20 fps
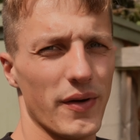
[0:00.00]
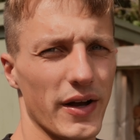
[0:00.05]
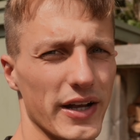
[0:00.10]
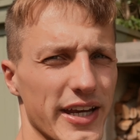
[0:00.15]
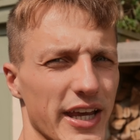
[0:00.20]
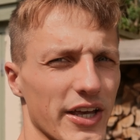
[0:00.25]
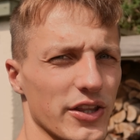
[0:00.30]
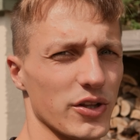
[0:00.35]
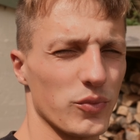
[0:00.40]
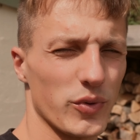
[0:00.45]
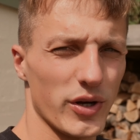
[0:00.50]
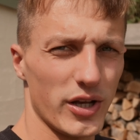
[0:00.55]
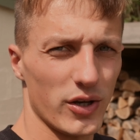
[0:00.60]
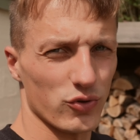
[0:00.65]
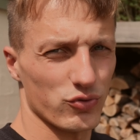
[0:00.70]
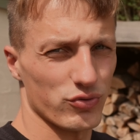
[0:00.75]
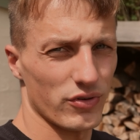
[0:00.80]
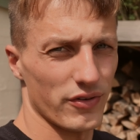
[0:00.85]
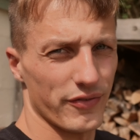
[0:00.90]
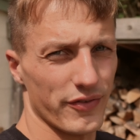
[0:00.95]
and get the
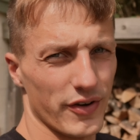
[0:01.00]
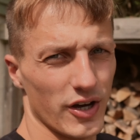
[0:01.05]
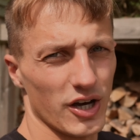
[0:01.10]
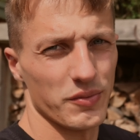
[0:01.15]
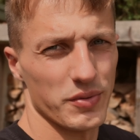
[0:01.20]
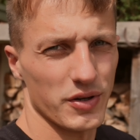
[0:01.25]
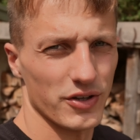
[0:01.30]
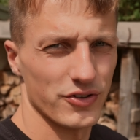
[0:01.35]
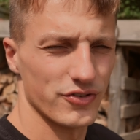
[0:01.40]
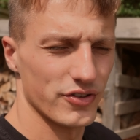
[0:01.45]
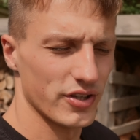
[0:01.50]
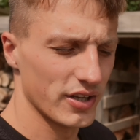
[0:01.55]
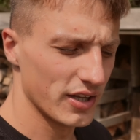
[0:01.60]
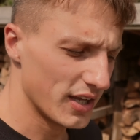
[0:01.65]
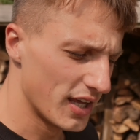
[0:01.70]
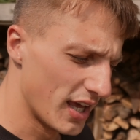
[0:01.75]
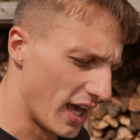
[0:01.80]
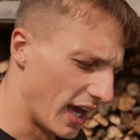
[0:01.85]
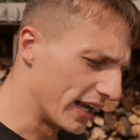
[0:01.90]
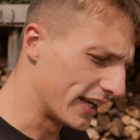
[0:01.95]
wheels refurbished
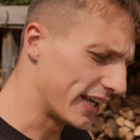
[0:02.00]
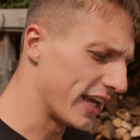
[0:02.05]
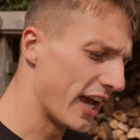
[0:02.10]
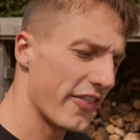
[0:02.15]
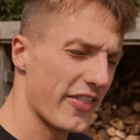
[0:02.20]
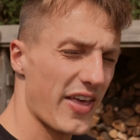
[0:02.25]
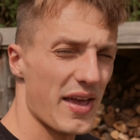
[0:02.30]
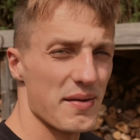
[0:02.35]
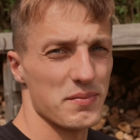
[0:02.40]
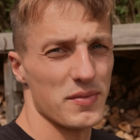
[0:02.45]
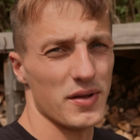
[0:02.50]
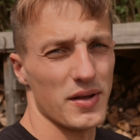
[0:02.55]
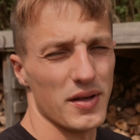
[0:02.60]
and get them